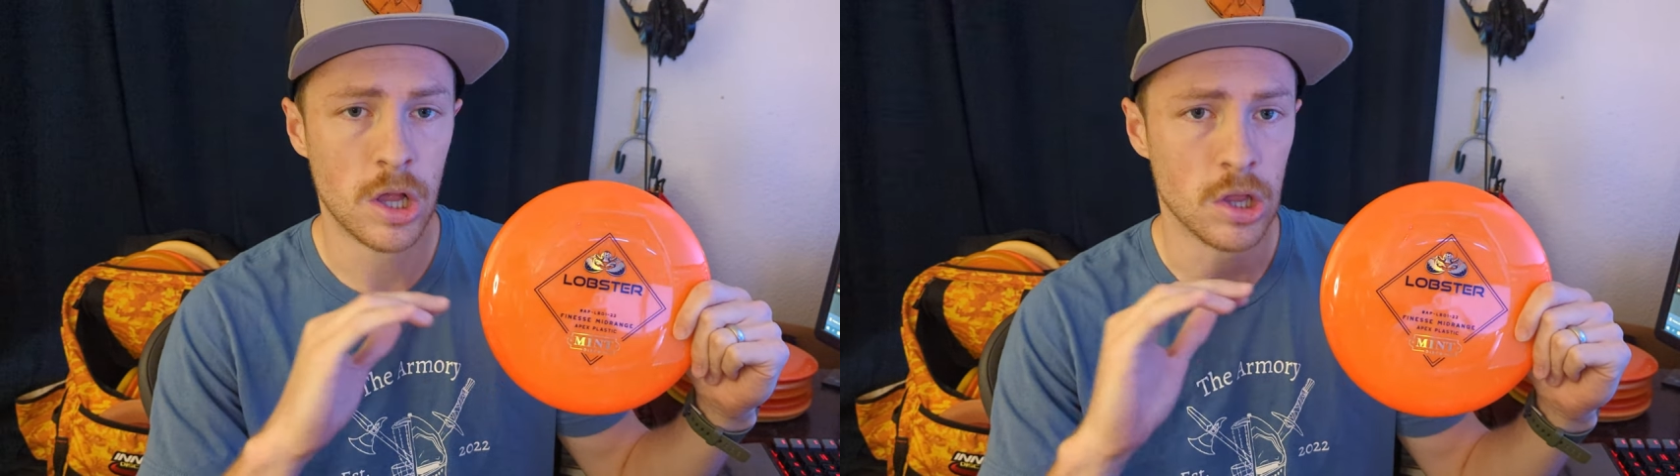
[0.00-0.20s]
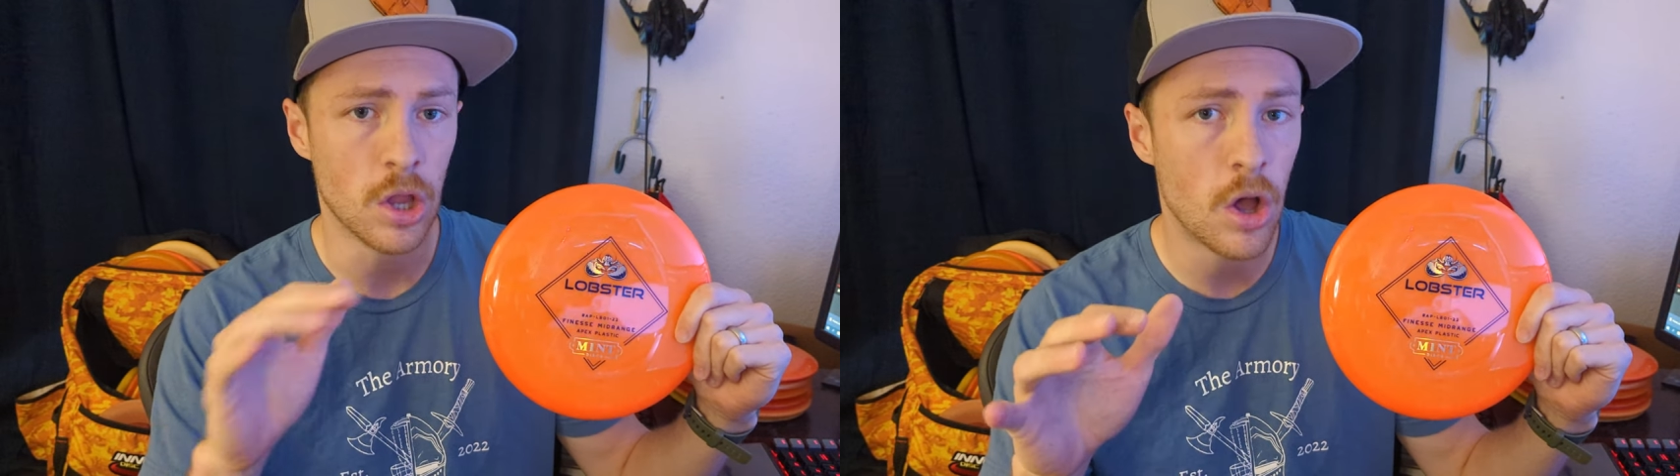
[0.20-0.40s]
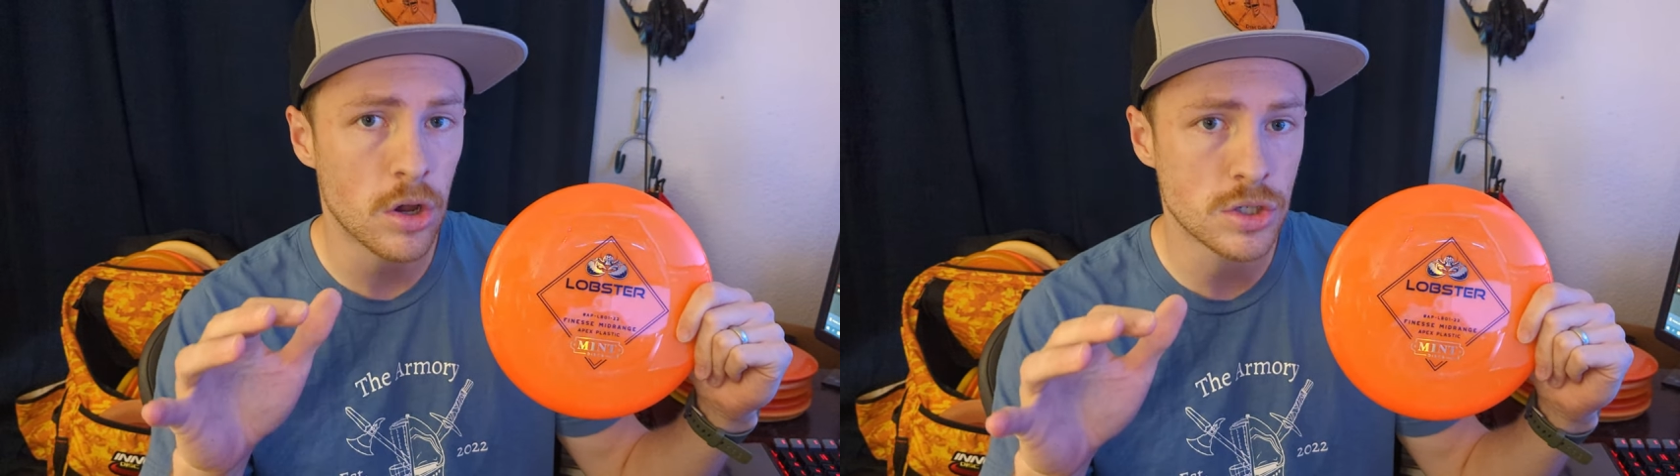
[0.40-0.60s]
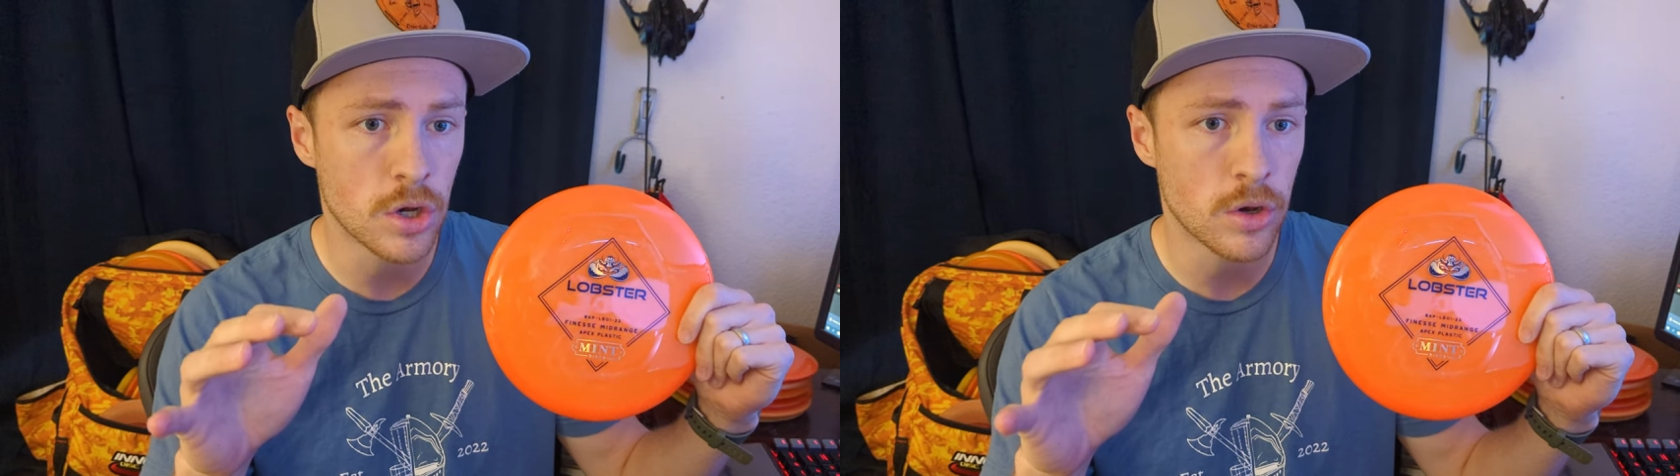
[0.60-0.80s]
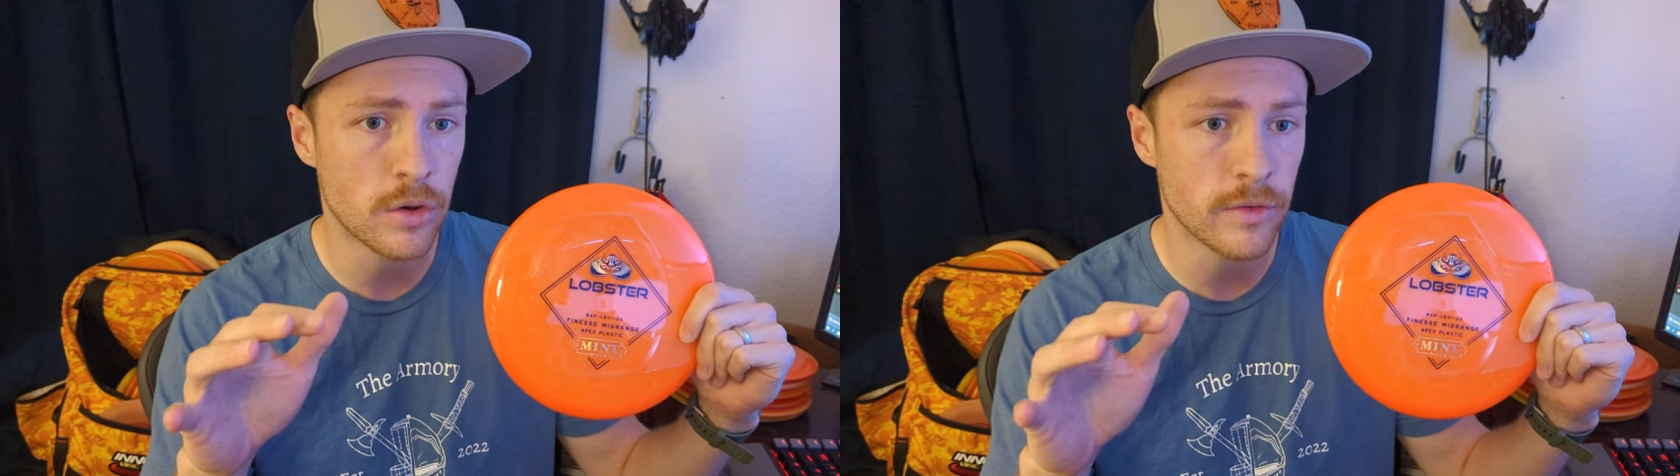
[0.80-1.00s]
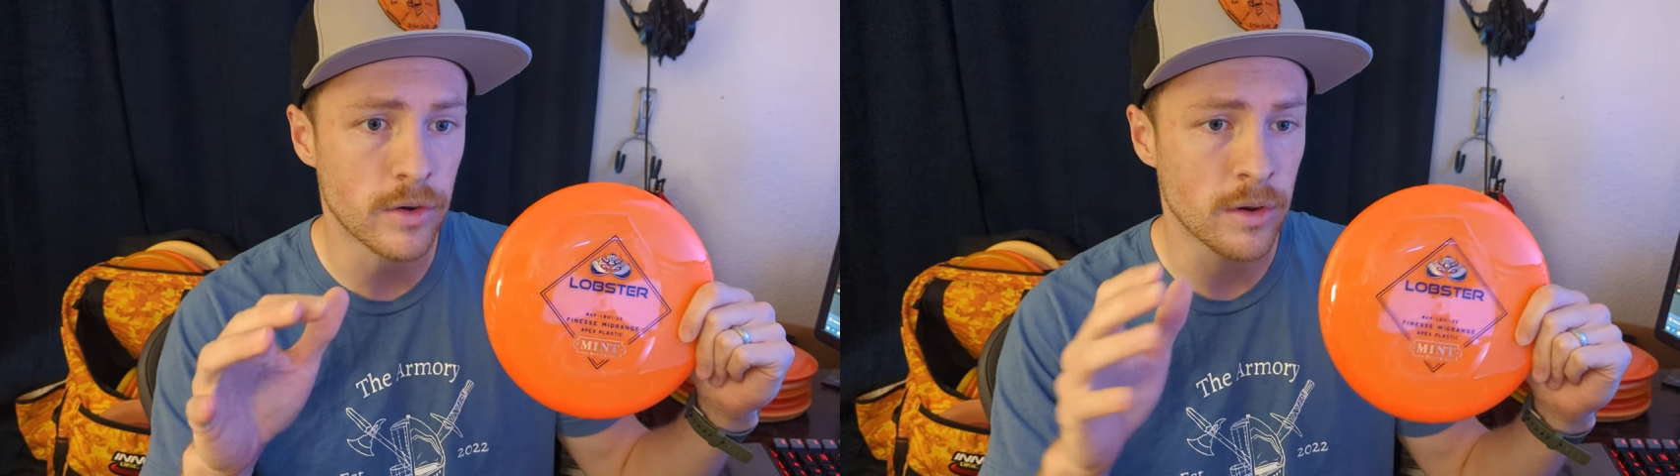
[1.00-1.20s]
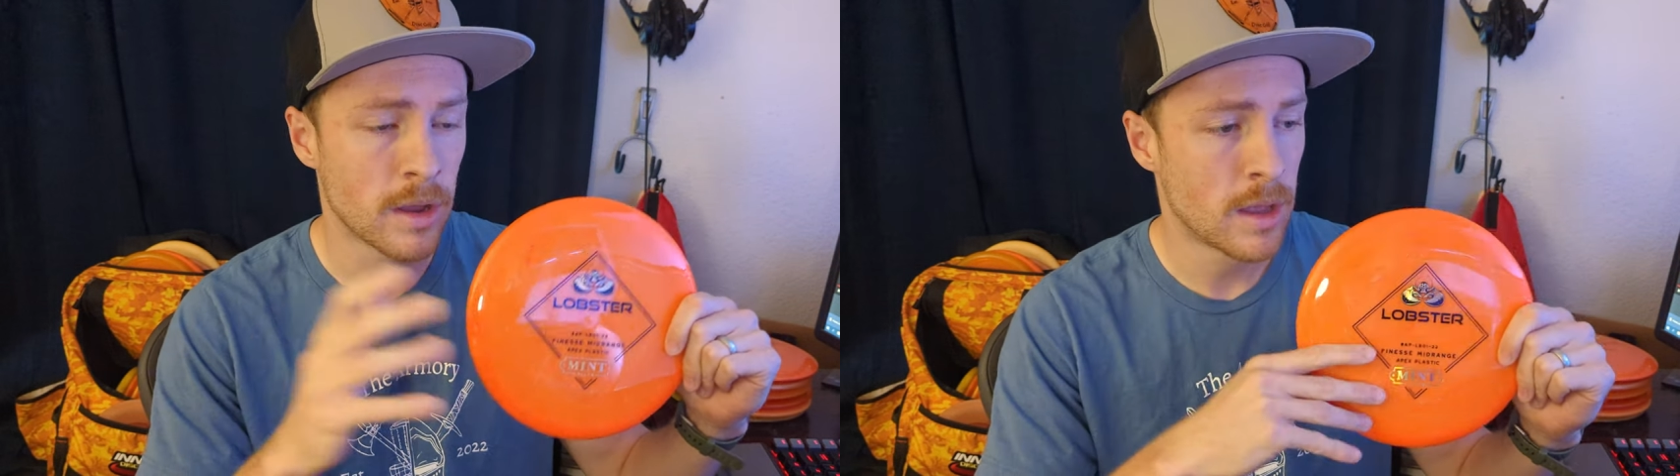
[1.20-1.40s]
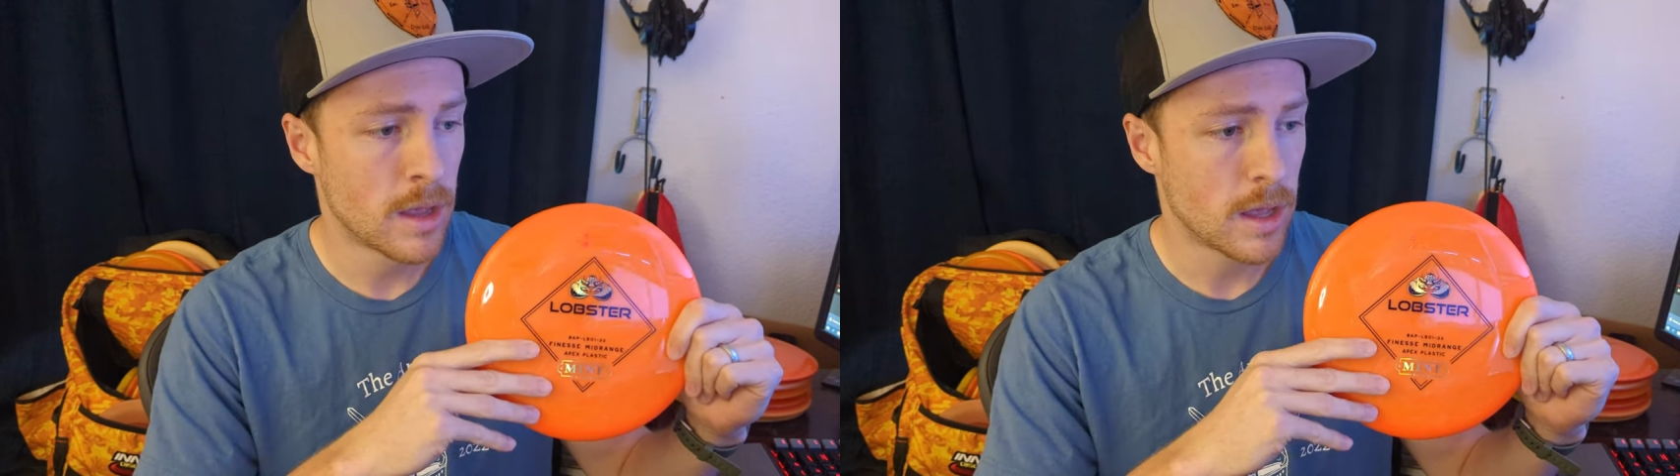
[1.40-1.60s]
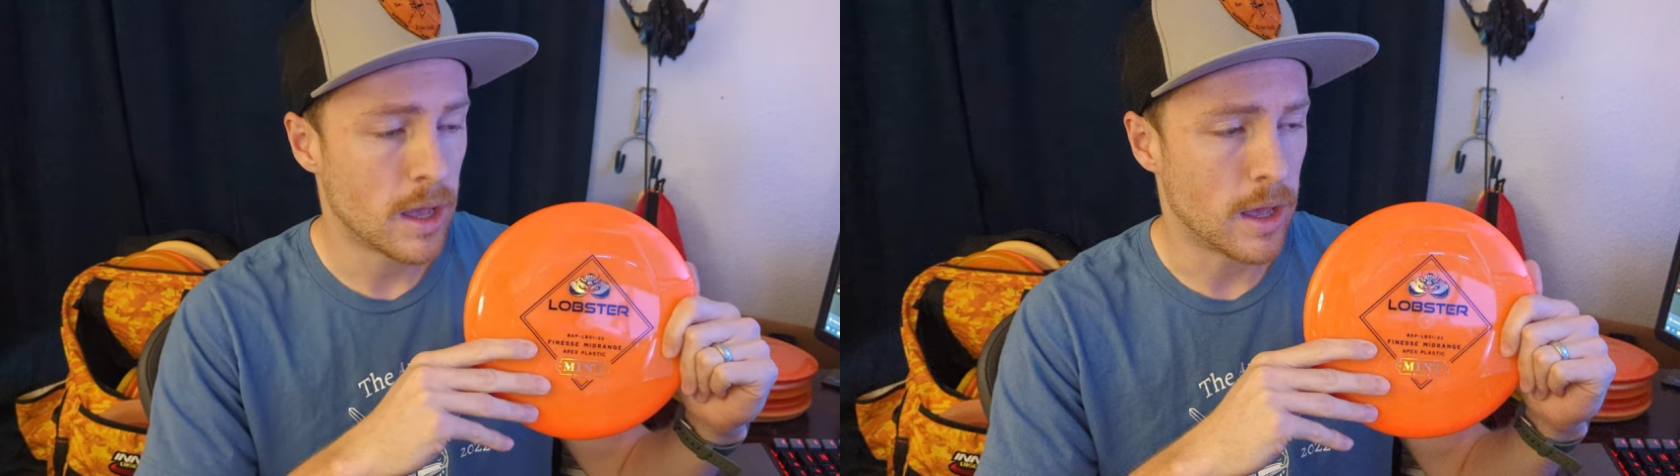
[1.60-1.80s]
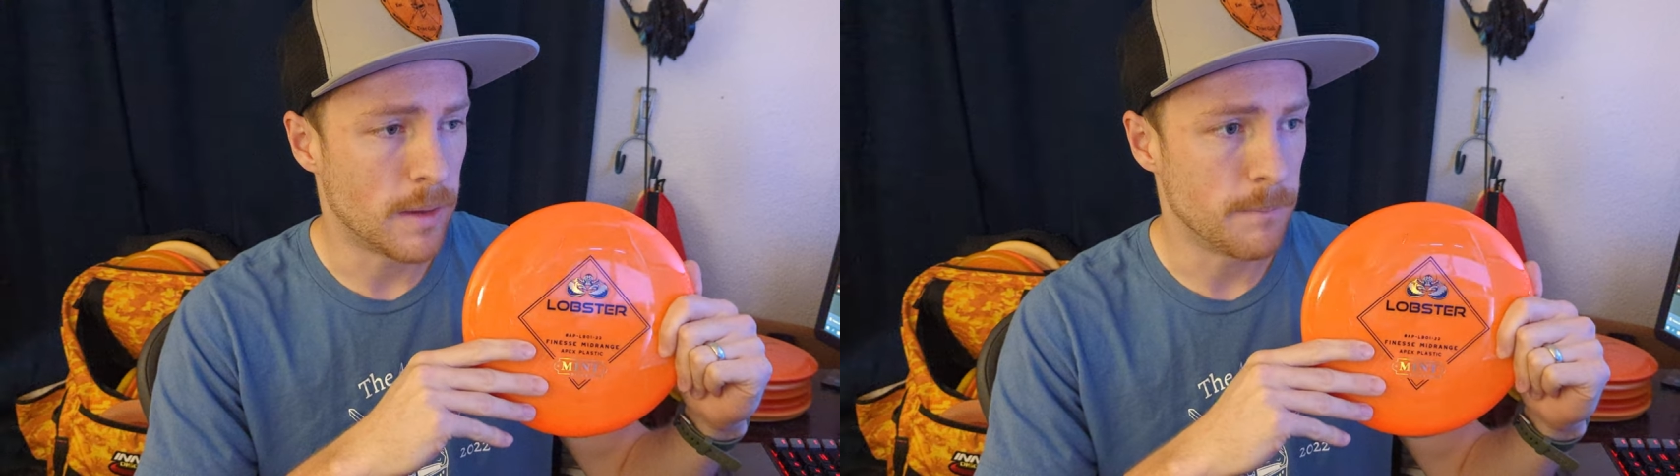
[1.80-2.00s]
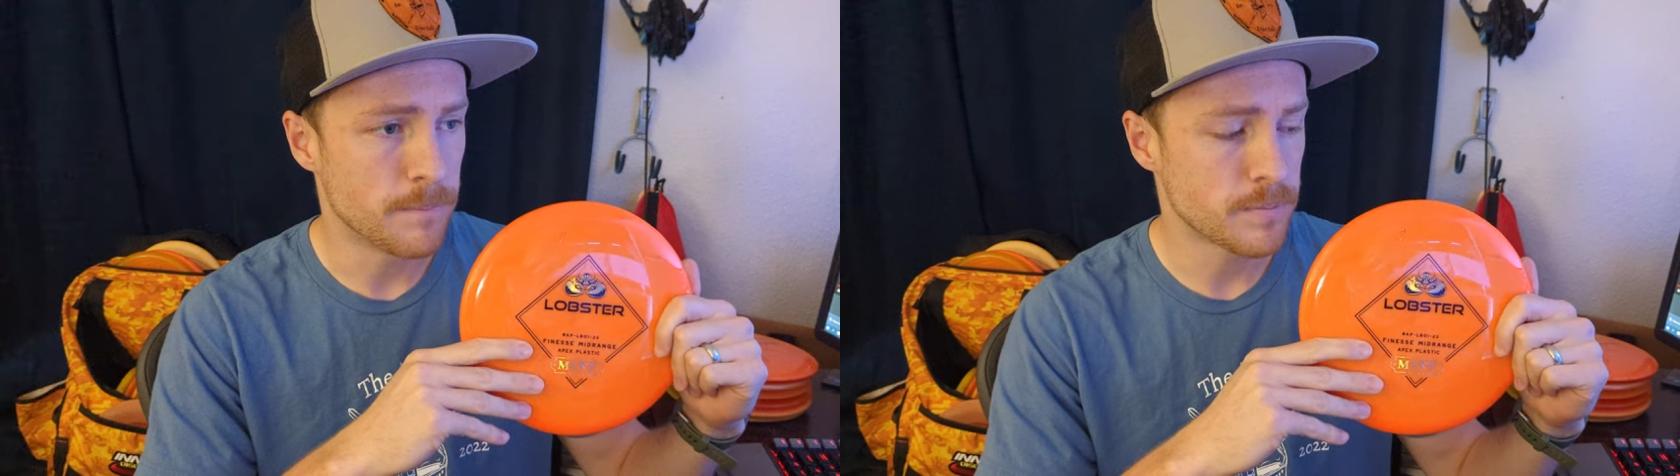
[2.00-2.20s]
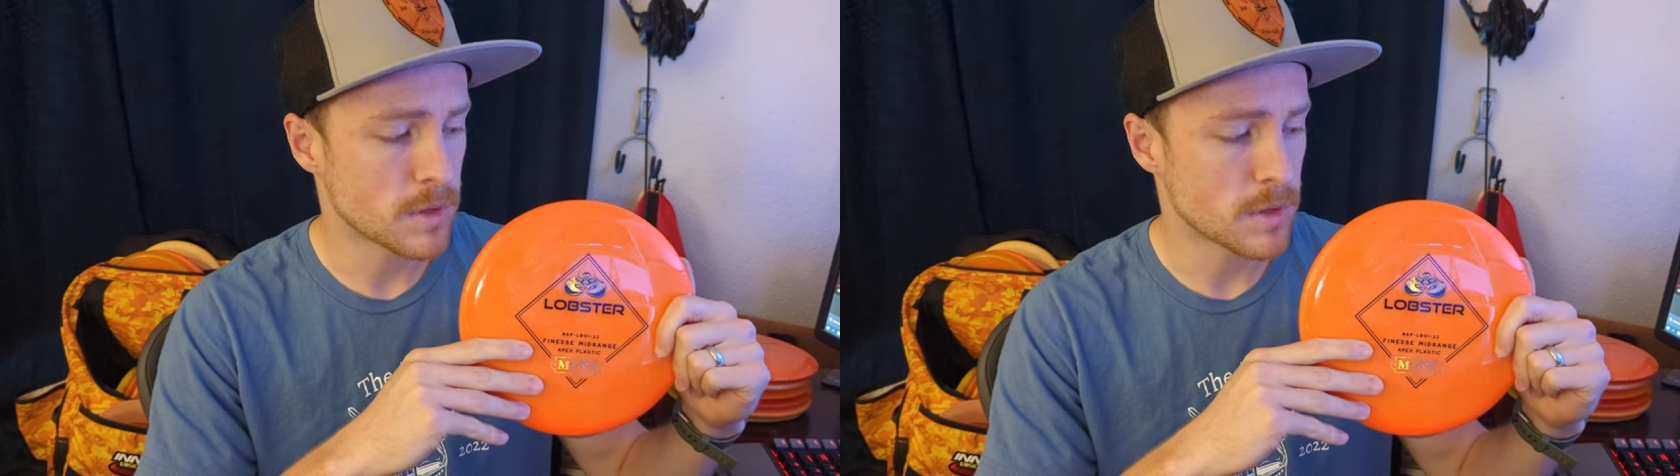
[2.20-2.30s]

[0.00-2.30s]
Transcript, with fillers: long turnover um,